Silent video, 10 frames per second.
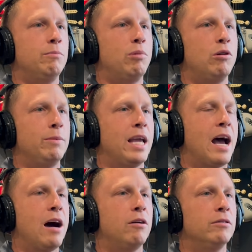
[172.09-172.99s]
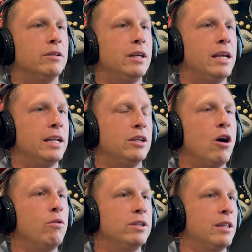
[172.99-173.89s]
pull me out and
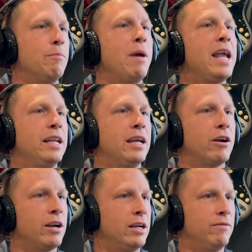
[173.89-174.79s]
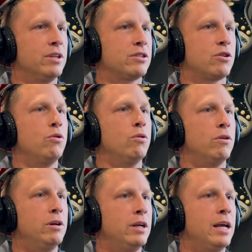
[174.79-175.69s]
go into the main area of the
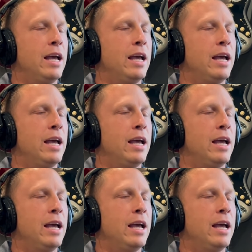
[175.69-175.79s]
school